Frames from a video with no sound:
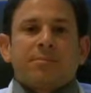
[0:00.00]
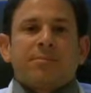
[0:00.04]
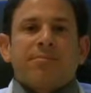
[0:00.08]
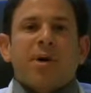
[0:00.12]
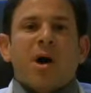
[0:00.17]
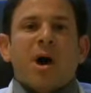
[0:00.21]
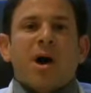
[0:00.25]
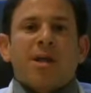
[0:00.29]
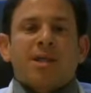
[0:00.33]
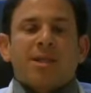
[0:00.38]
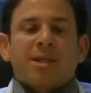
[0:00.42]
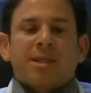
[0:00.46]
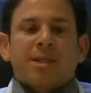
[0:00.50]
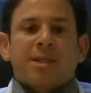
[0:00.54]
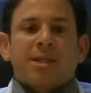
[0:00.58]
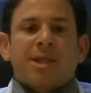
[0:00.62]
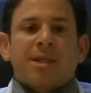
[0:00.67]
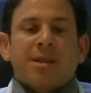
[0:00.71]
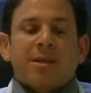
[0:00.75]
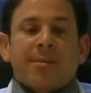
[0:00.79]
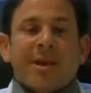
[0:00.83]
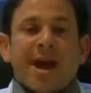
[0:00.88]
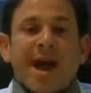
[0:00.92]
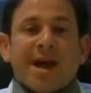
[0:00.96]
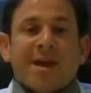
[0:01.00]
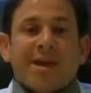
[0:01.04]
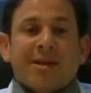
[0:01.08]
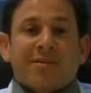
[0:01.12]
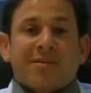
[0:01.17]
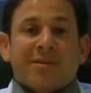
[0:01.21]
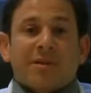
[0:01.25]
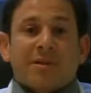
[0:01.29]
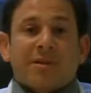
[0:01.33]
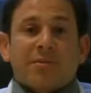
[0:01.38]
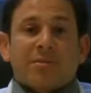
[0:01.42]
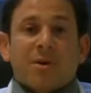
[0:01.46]
pus in the back
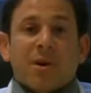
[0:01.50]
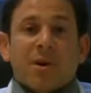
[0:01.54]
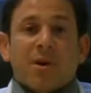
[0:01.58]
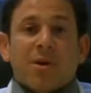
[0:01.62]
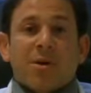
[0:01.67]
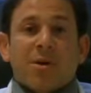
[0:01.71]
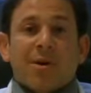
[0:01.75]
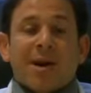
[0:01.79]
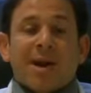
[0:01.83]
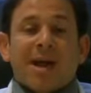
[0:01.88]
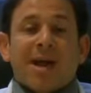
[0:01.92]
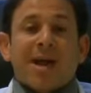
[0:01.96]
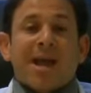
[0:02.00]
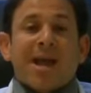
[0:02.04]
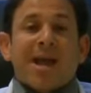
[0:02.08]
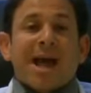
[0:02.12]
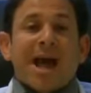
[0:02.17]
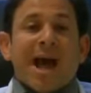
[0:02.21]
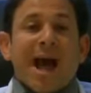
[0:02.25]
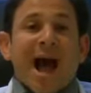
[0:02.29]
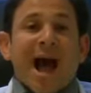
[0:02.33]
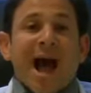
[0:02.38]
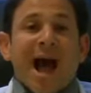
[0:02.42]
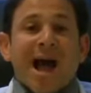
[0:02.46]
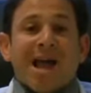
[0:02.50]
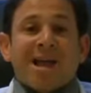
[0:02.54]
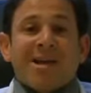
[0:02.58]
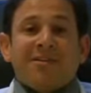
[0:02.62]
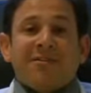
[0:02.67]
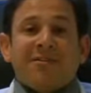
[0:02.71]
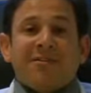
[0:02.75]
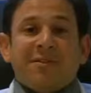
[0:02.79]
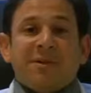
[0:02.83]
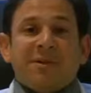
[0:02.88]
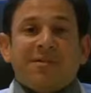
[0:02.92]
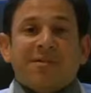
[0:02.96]
of the throat, high
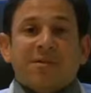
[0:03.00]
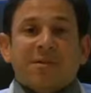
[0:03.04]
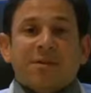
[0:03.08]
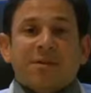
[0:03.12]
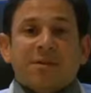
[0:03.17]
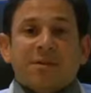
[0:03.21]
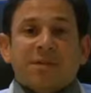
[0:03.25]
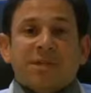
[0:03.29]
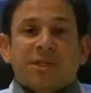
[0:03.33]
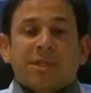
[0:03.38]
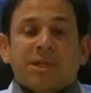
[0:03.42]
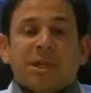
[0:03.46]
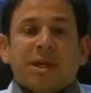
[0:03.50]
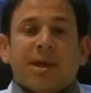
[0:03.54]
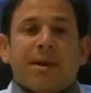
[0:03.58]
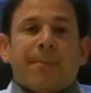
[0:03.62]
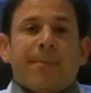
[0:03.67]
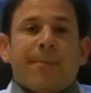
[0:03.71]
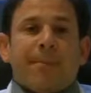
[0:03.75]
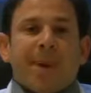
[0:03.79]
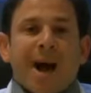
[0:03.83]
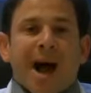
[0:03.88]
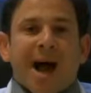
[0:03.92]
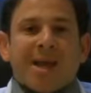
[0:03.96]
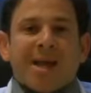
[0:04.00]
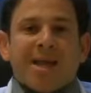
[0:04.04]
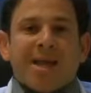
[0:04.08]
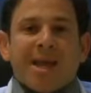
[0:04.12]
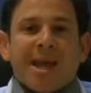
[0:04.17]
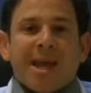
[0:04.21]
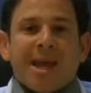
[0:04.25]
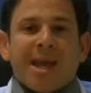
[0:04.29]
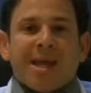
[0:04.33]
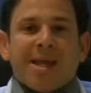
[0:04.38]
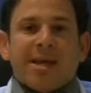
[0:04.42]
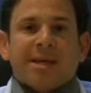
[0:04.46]
fevers, body
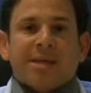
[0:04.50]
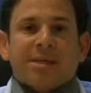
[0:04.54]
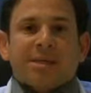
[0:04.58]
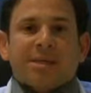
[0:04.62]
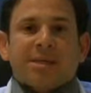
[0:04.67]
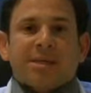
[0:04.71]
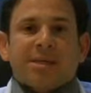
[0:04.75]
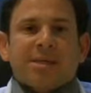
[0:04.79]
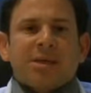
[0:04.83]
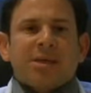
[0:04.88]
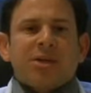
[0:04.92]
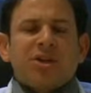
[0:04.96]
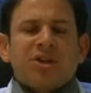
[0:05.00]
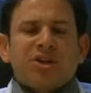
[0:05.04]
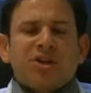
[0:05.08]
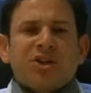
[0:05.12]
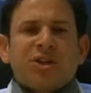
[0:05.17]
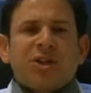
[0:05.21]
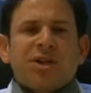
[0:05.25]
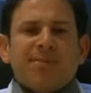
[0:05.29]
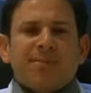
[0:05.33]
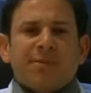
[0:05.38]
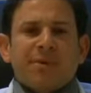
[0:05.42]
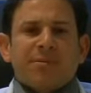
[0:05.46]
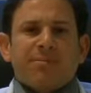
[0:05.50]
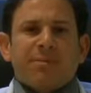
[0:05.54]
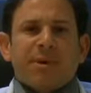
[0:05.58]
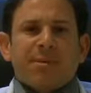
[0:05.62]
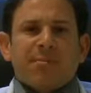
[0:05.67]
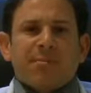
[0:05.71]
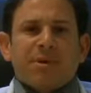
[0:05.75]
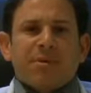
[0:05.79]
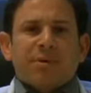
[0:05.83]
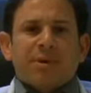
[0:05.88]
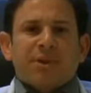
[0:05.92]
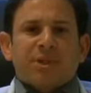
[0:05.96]
aches. Usually with
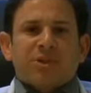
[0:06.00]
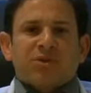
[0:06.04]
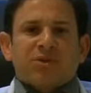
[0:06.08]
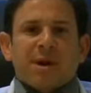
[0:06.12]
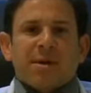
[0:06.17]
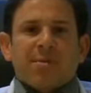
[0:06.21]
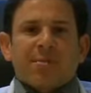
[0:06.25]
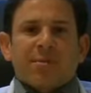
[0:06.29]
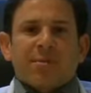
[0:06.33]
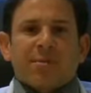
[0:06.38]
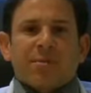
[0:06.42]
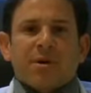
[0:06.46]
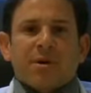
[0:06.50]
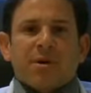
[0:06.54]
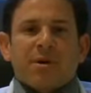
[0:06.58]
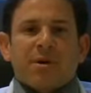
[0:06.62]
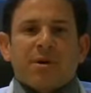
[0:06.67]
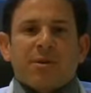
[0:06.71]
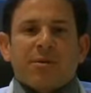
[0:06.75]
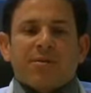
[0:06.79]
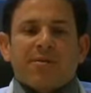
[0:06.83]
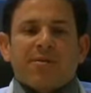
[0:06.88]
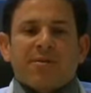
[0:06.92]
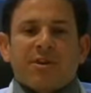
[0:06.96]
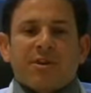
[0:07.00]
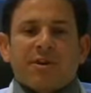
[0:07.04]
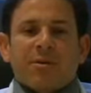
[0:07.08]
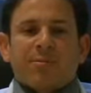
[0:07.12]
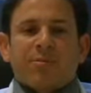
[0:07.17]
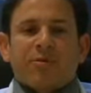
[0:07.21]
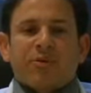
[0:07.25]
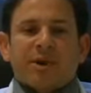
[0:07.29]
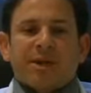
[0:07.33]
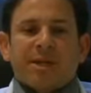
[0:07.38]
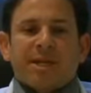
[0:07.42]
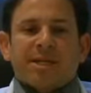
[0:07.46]
people with strep throat feel
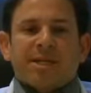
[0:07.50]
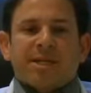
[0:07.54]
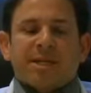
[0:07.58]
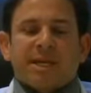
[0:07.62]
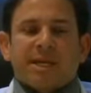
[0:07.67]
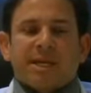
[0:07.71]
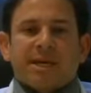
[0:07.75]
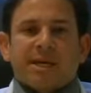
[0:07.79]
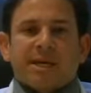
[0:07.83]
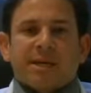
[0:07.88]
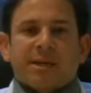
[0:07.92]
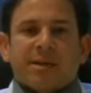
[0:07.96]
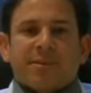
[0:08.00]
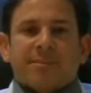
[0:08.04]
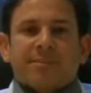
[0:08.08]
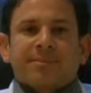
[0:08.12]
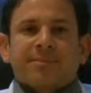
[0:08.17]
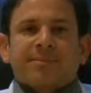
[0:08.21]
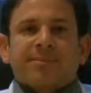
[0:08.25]
pretty sick.